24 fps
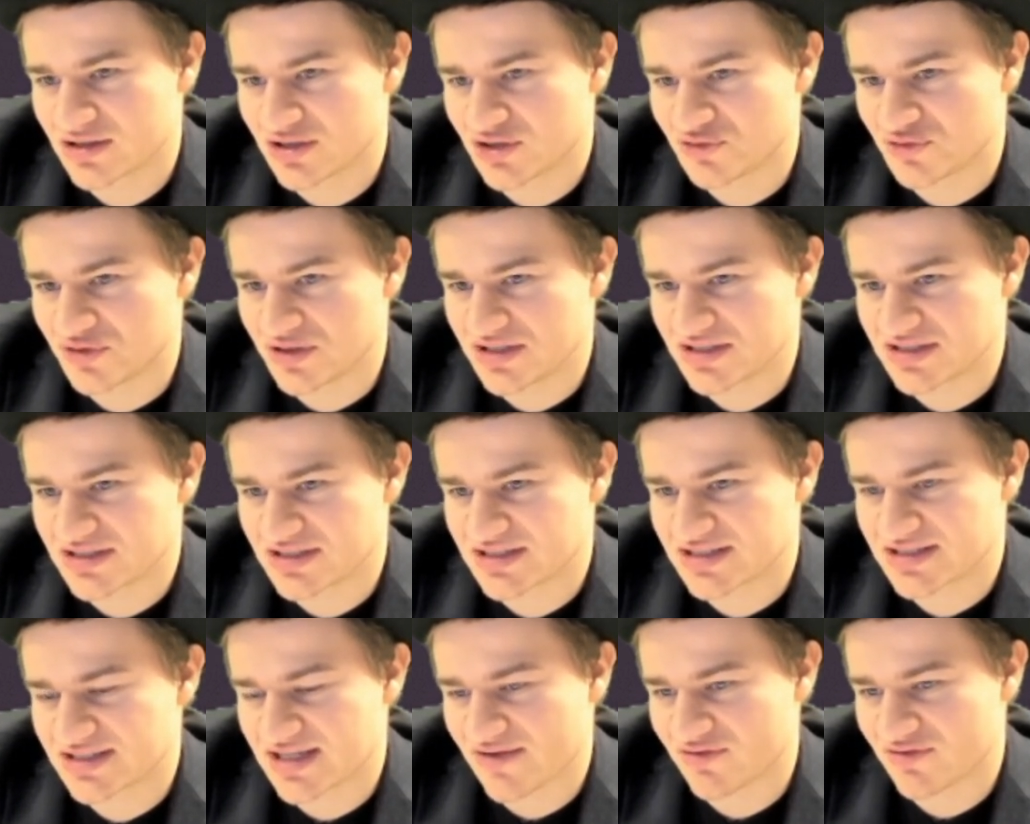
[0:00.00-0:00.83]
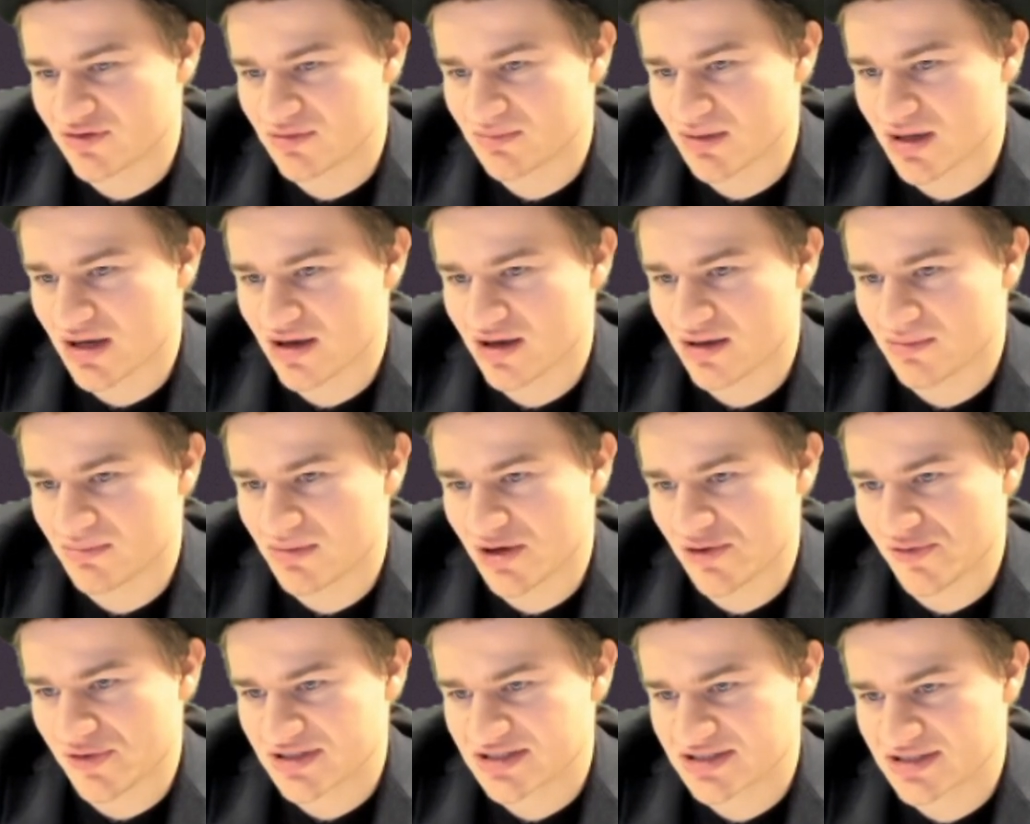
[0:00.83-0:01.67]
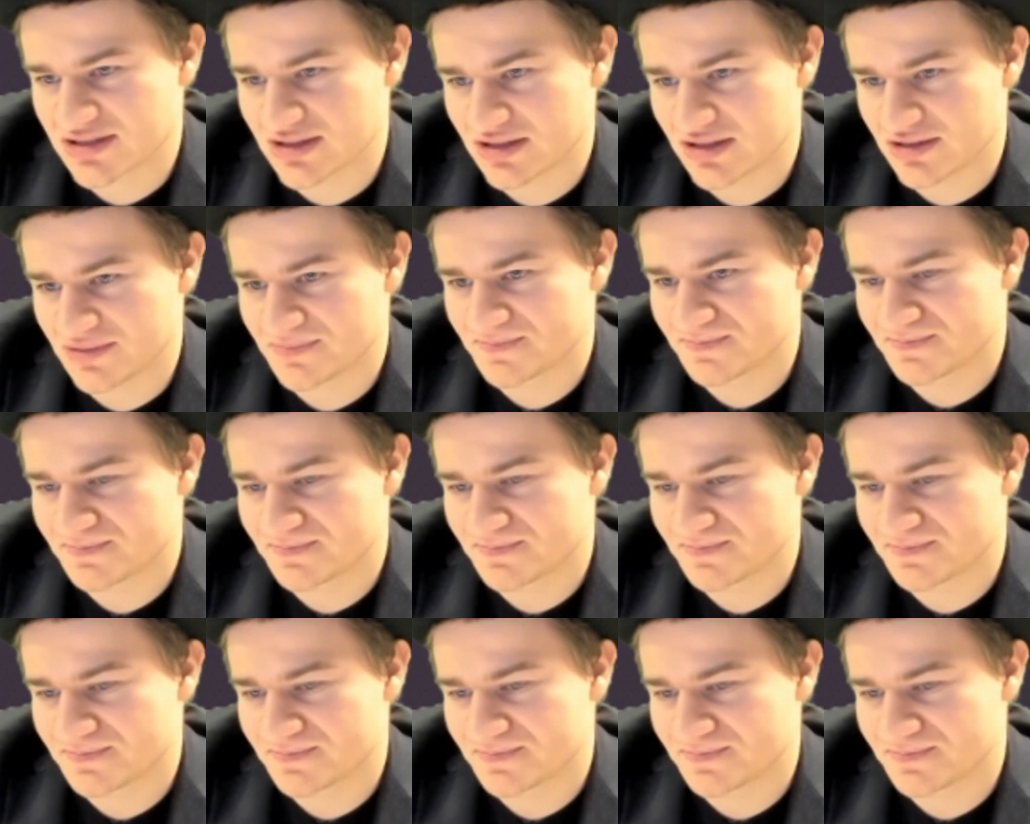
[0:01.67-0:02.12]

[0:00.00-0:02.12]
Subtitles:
queen c7 by Wesley.